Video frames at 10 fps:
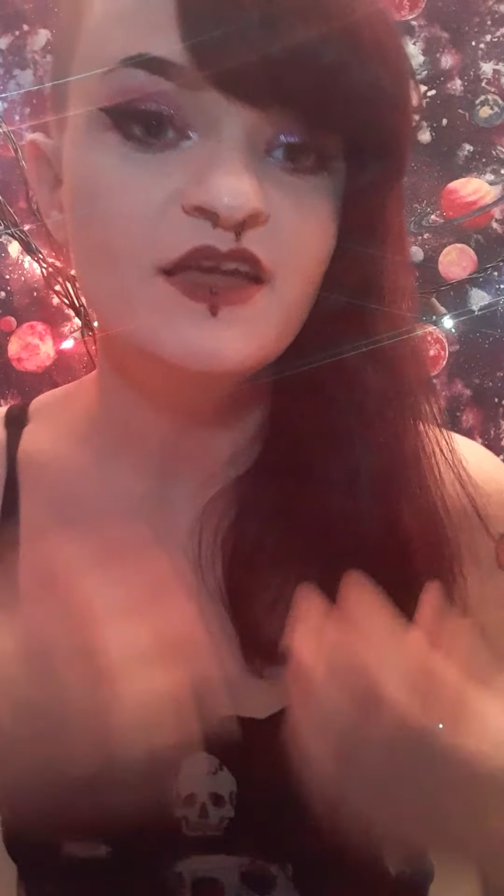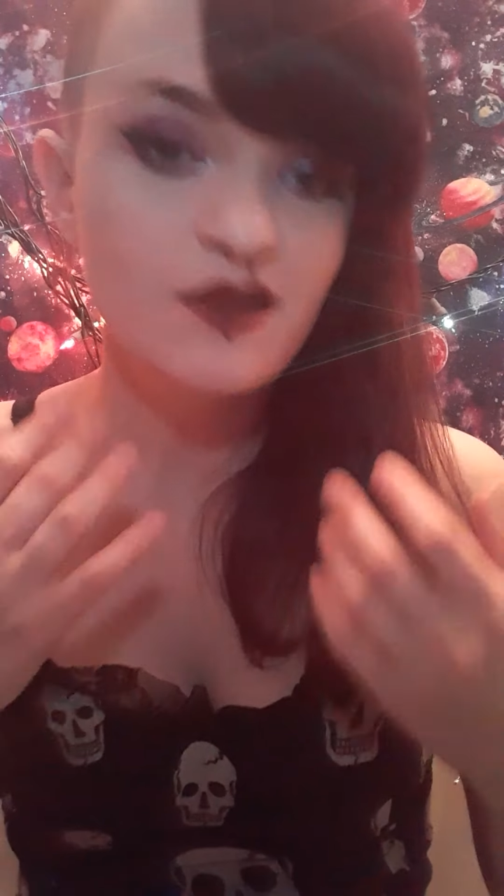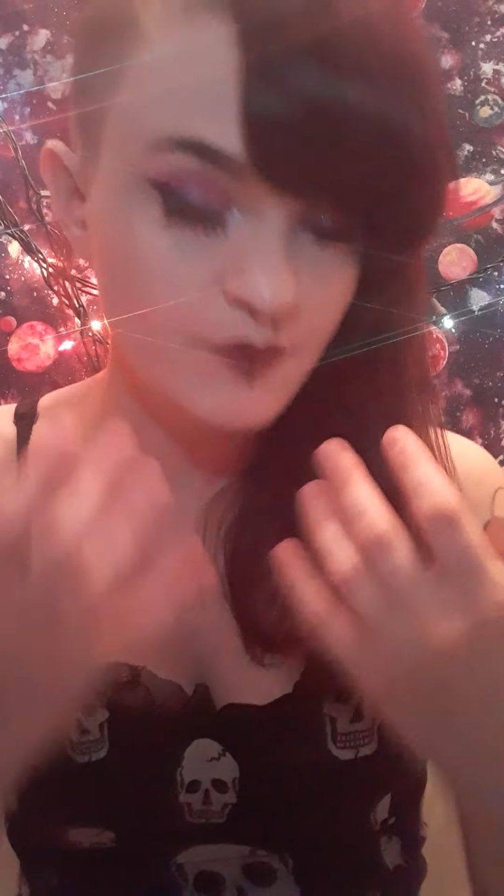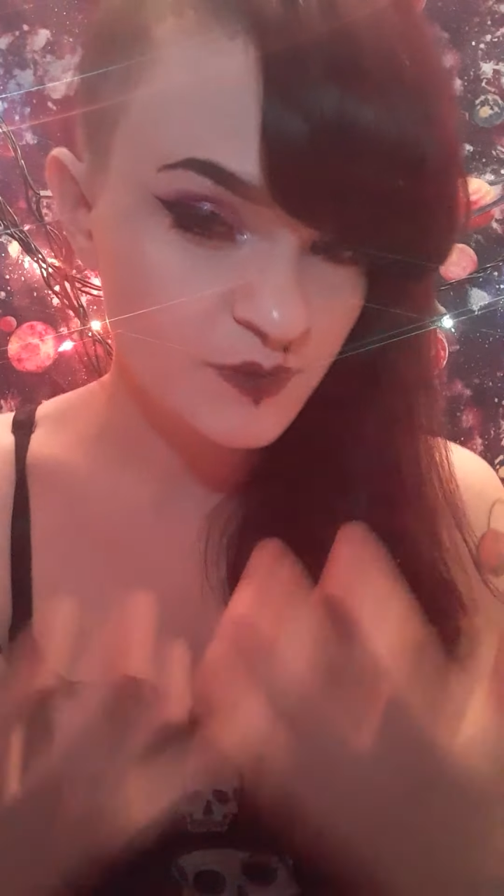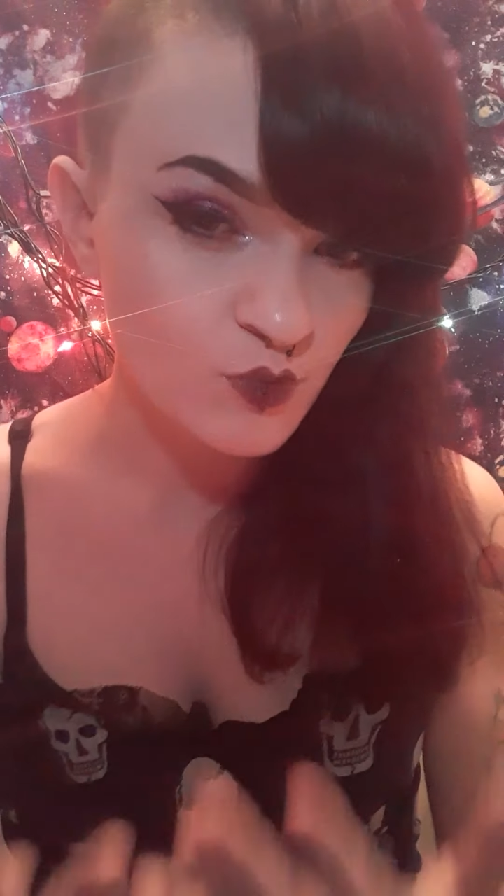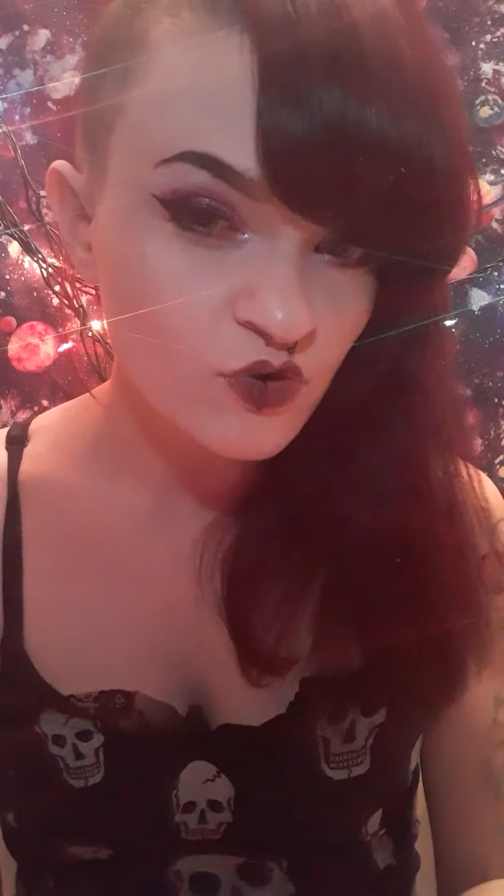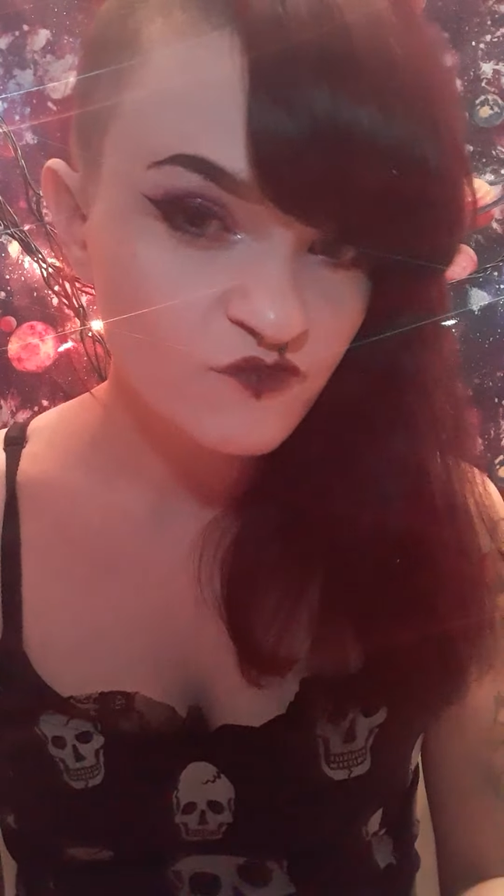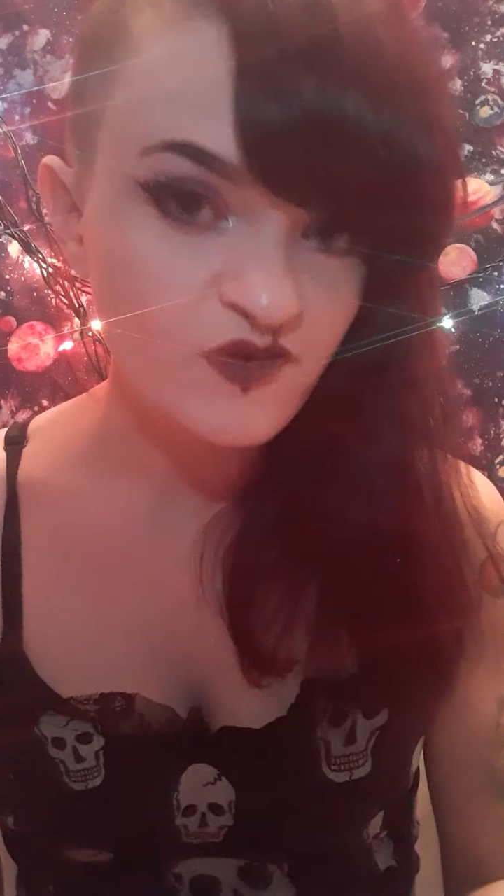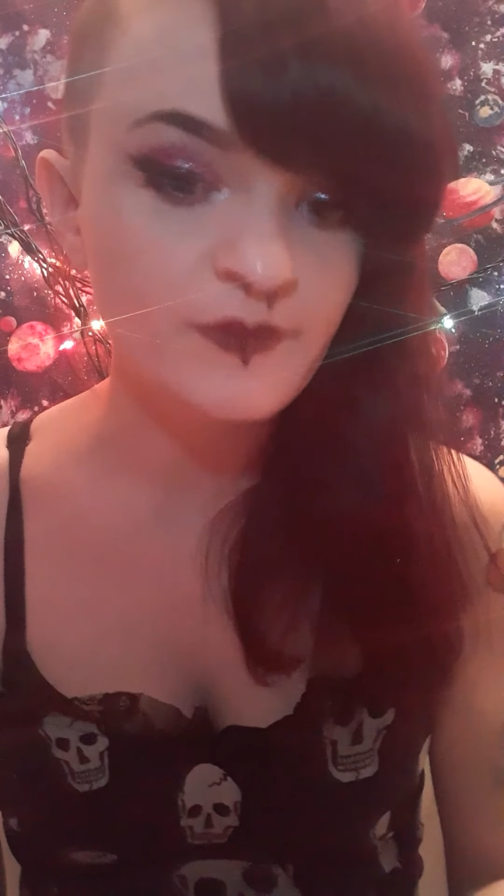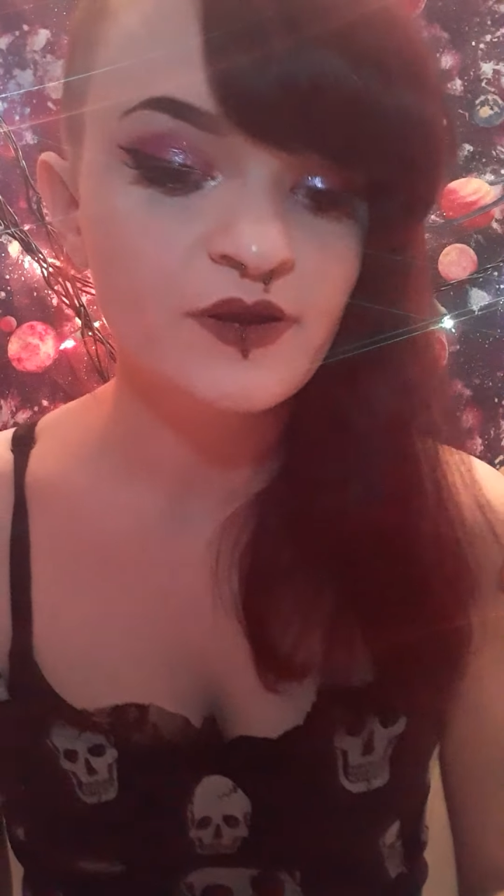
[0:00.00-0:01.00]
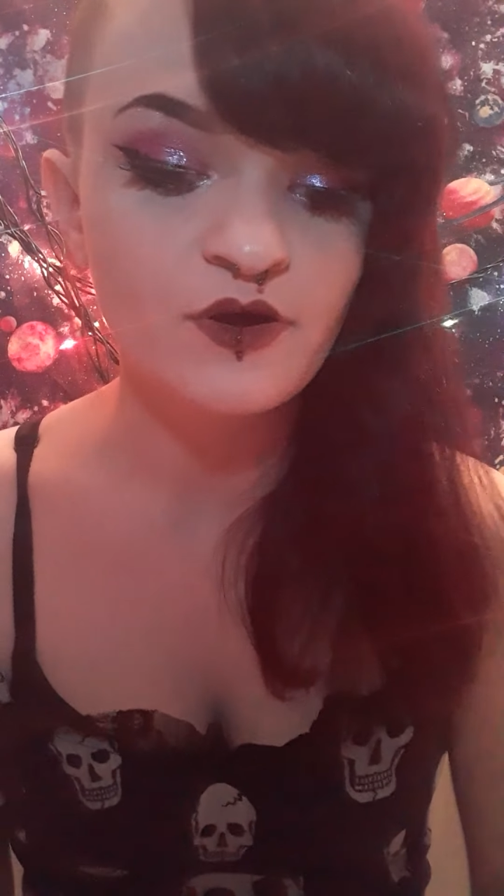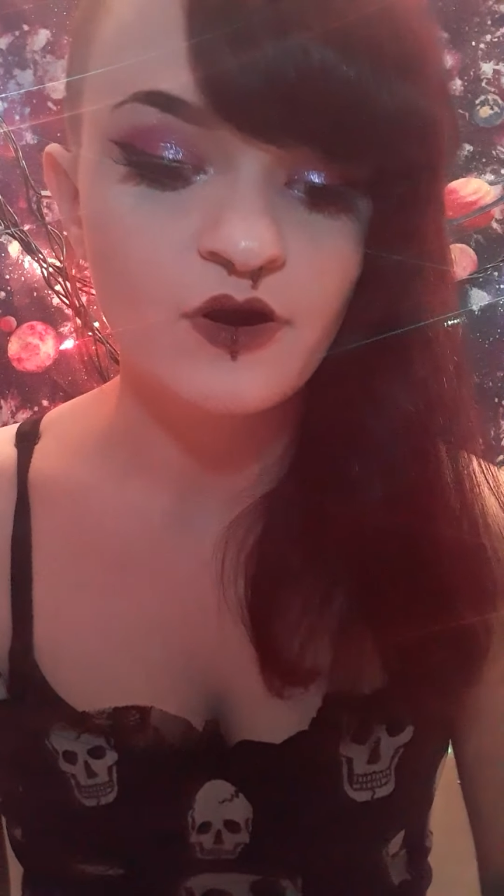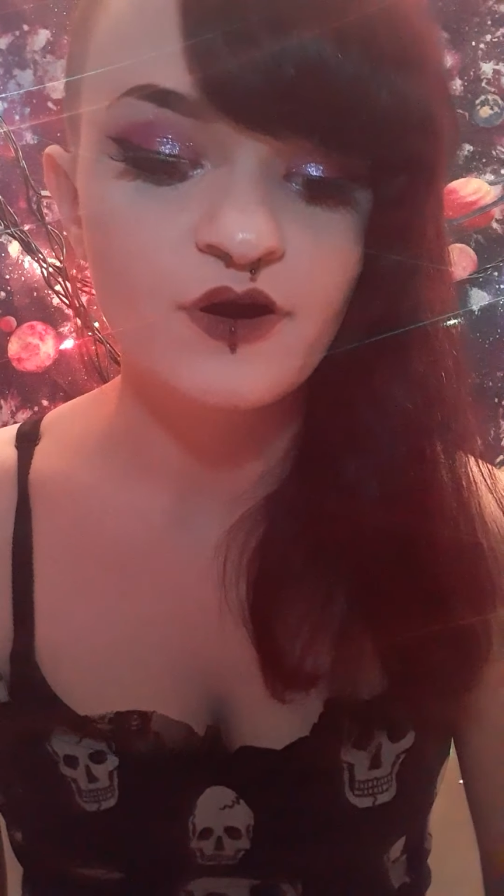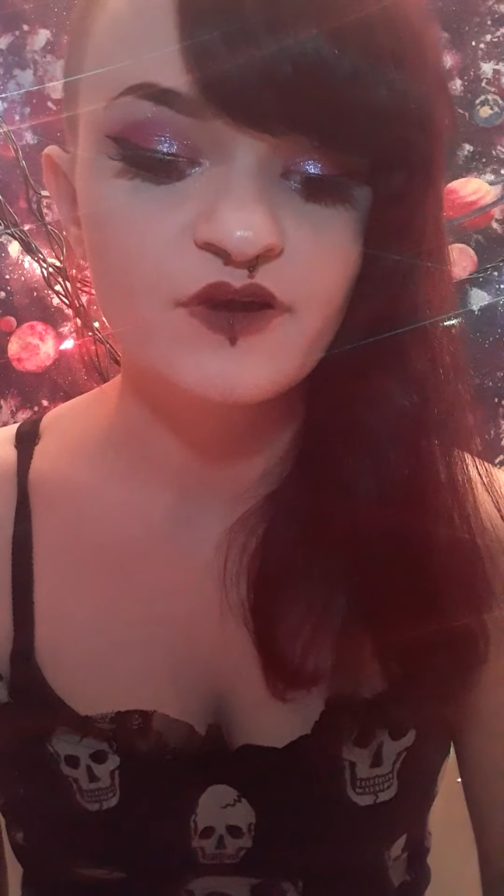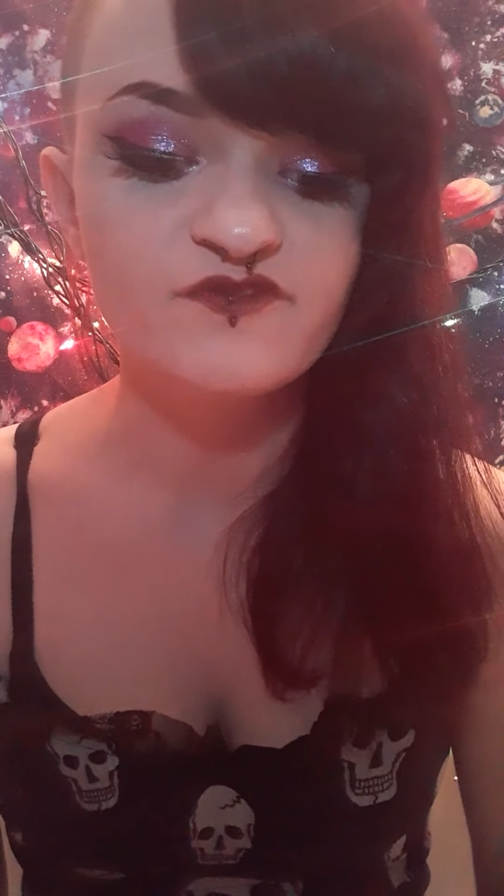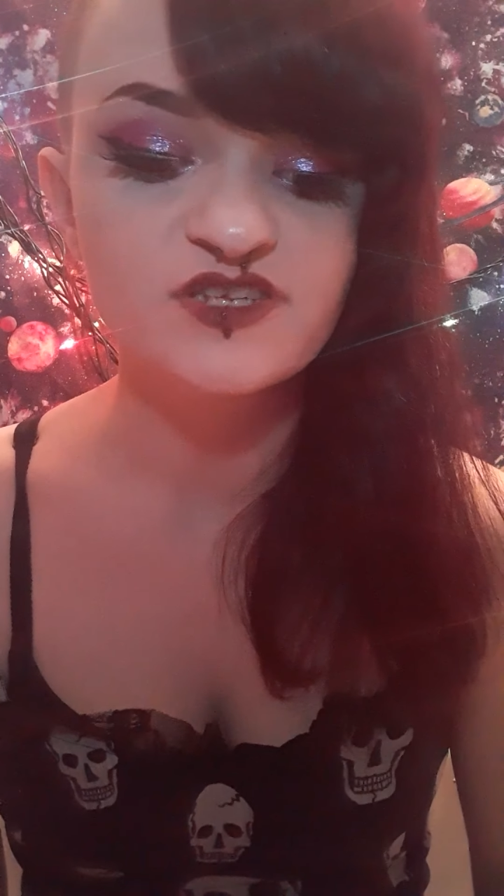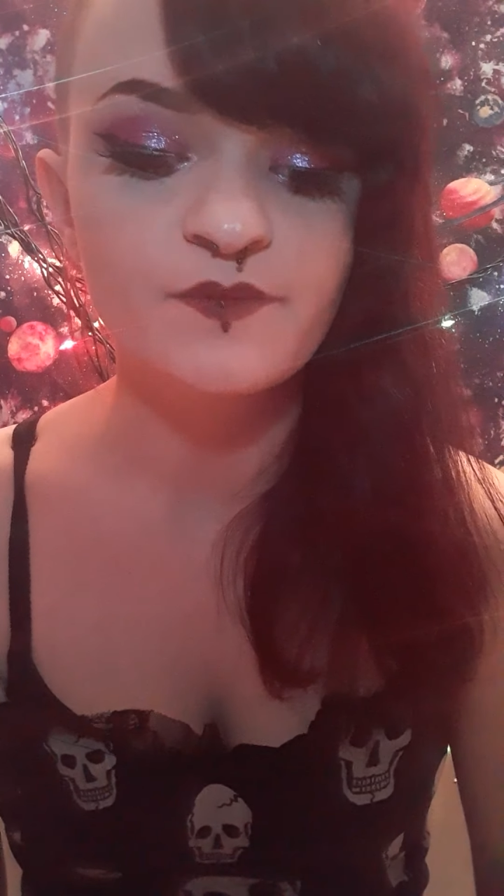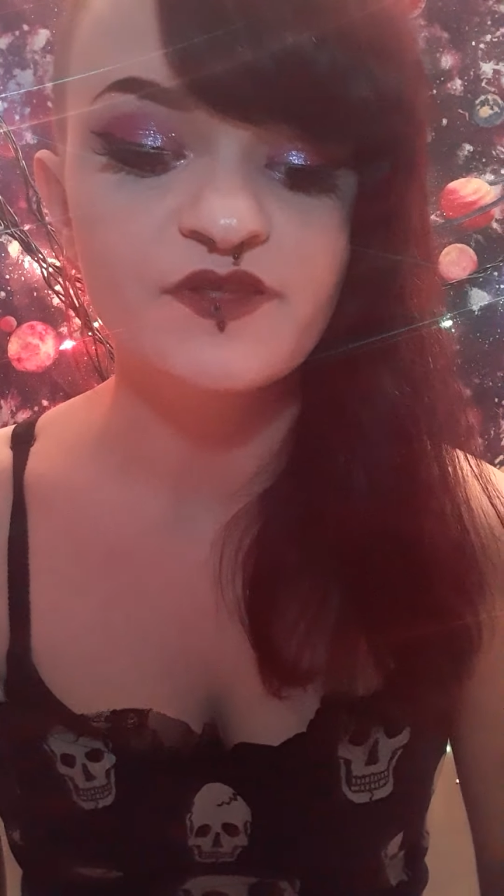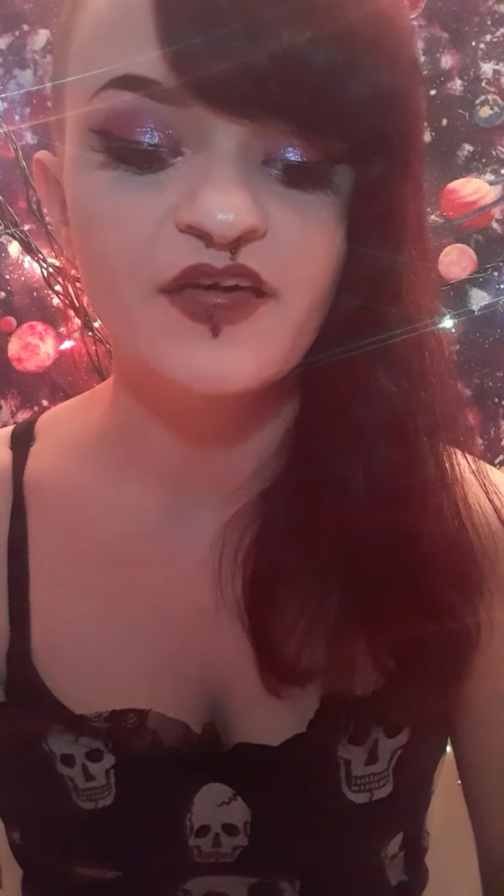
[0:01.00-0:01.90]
It'd be a more feminine card of somebody